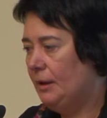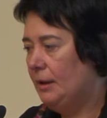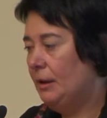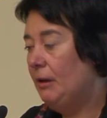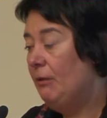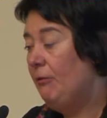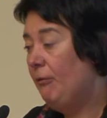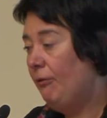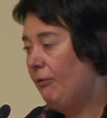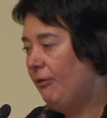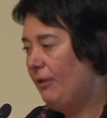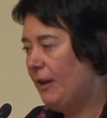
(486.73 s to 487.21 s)
In
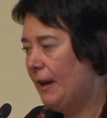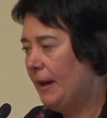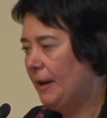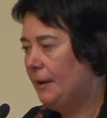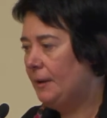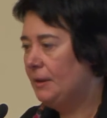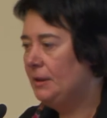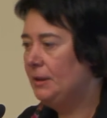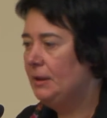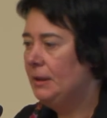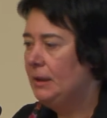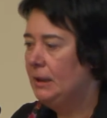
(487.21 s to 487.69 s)

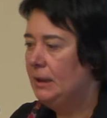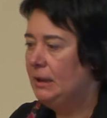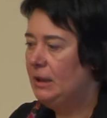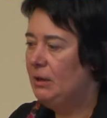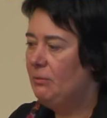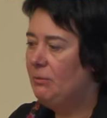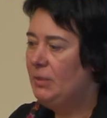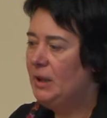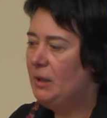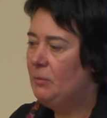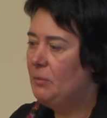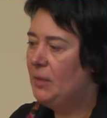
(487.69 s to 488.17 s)
fact, they've
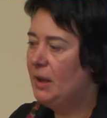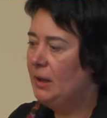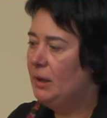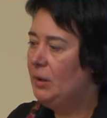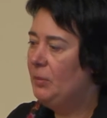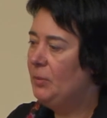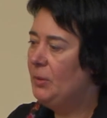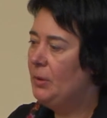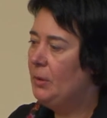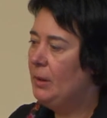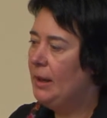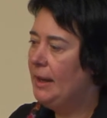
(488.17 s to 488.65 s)
been
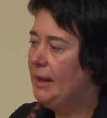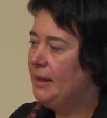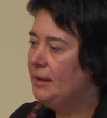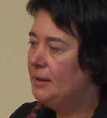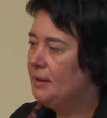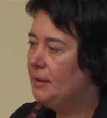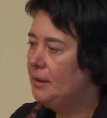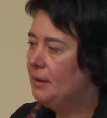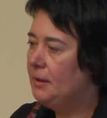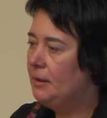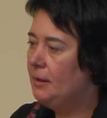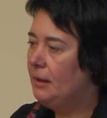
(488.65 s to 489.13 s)

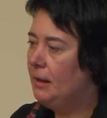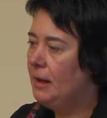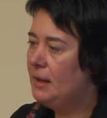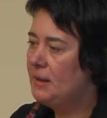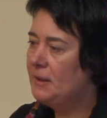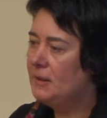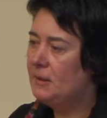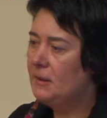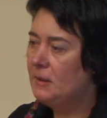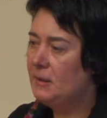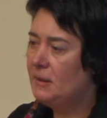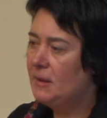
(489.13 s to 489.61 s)
manipulating
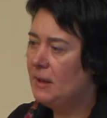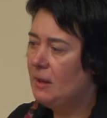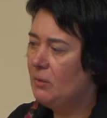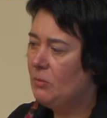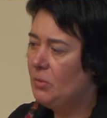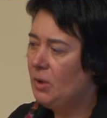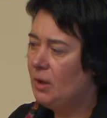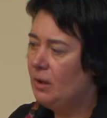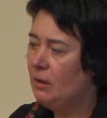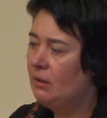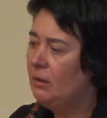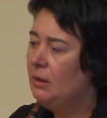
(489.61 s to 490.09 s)
last
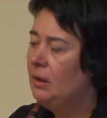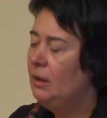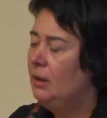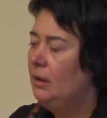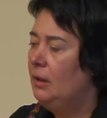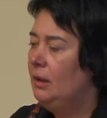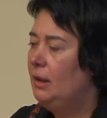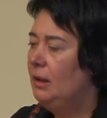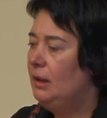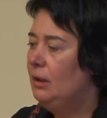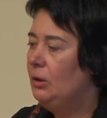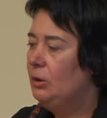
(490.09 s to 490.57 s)
summer
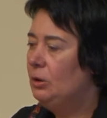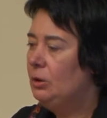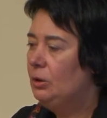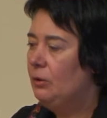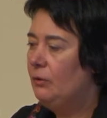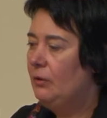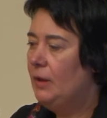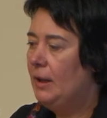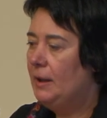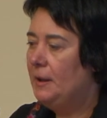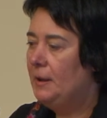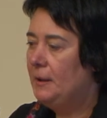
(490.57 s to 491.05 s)
a lot of
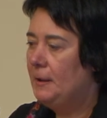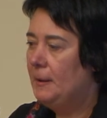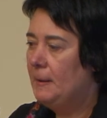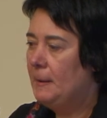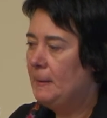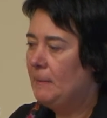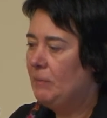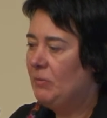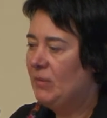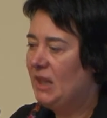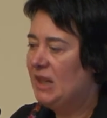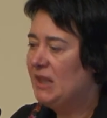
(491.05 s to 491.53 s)

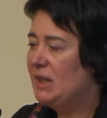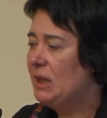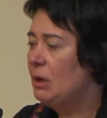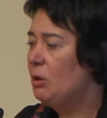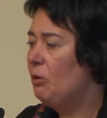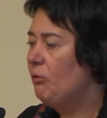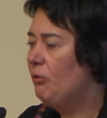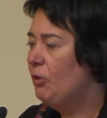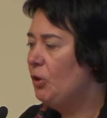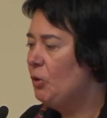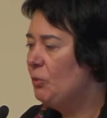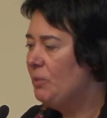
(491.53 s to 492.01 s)

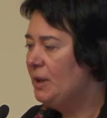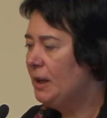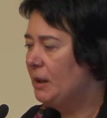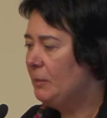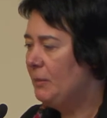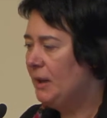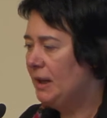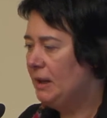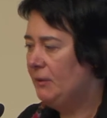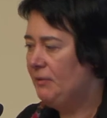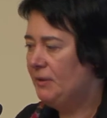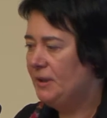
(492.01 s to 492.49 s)
xenophobic
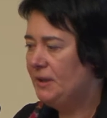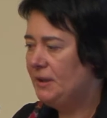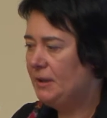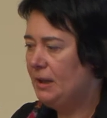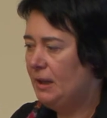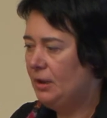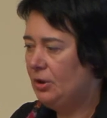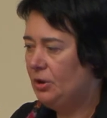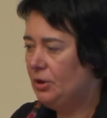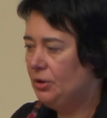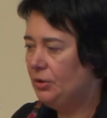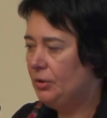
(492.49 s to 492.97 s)

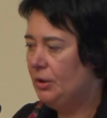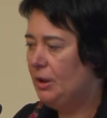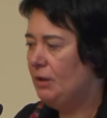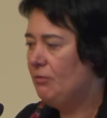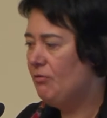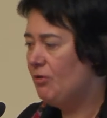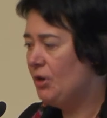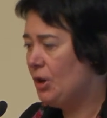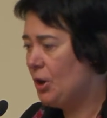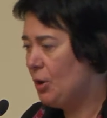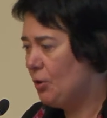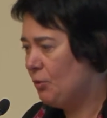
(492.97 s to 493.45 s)
manifestation in
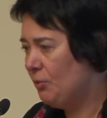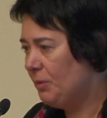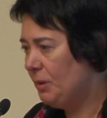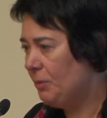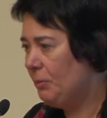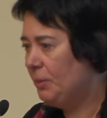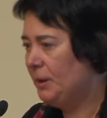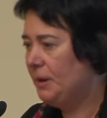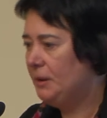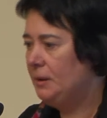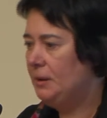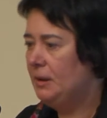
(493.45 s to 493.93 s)
Rome, in
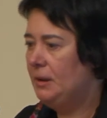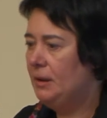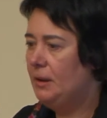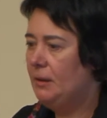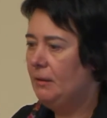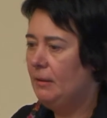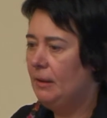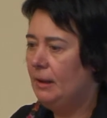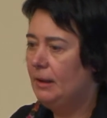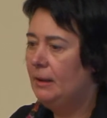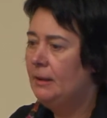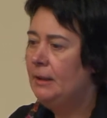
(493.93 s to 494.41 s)

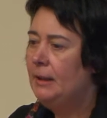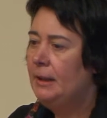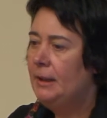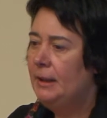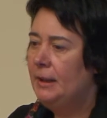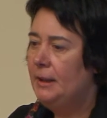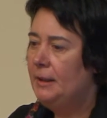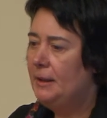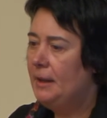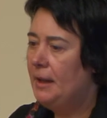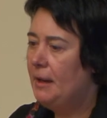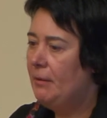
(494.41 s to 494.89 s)
particular,
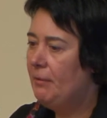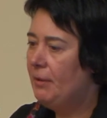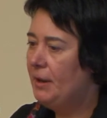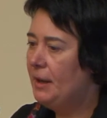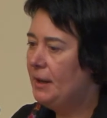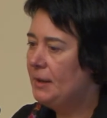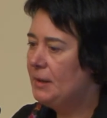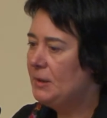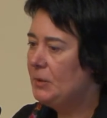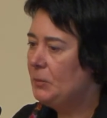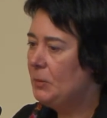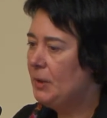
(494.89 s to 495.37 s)
in
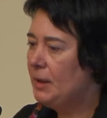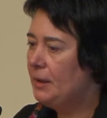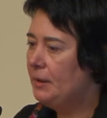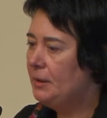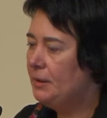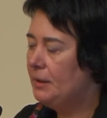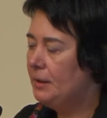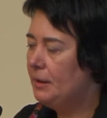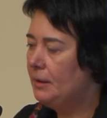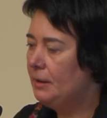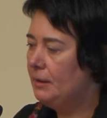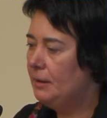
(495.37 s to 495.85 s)
areas where
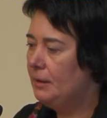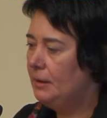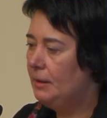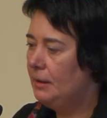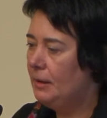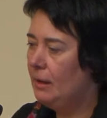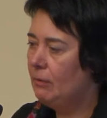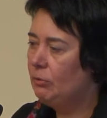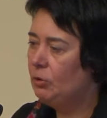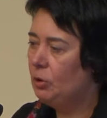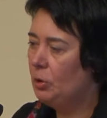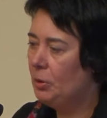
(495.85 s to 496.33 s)
the
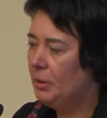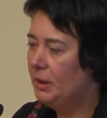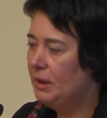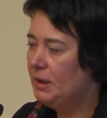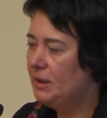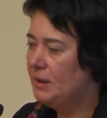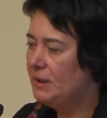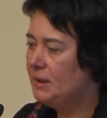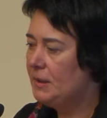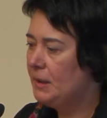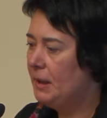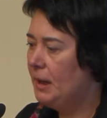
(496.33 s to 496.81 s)

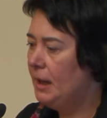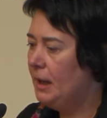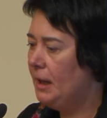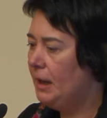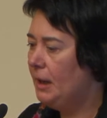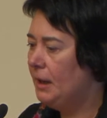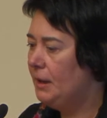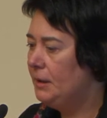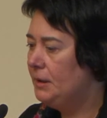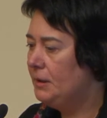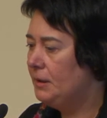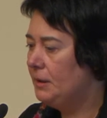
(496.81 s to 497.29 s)
authorities
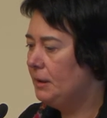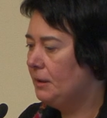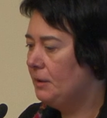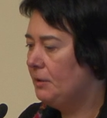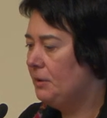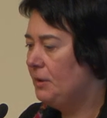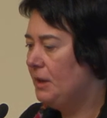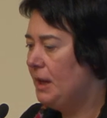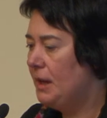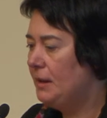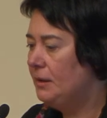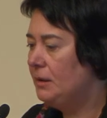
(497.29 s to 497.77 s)
had
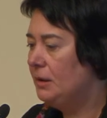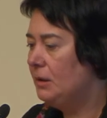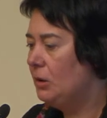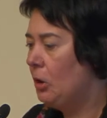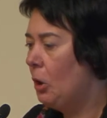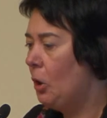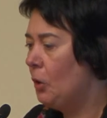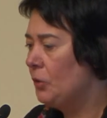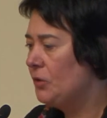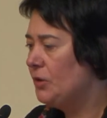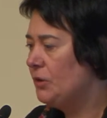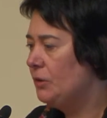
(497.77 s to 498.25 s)
created a
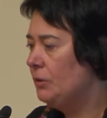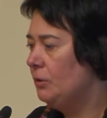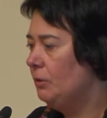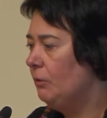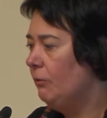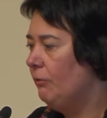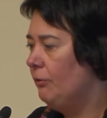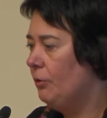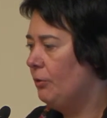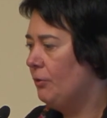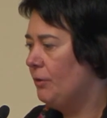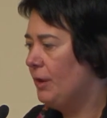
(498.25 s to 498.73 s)
hostel
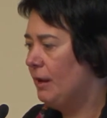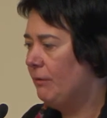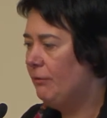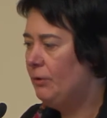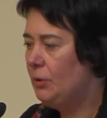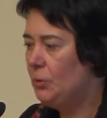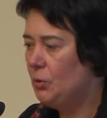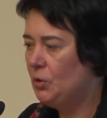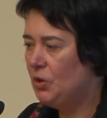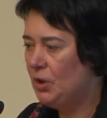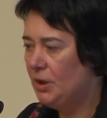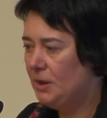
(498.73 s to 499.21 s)
for
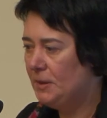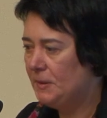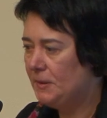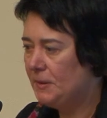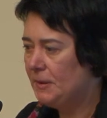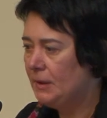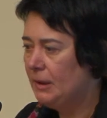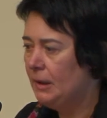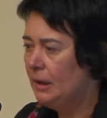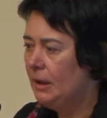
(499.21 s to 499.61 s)
refugees.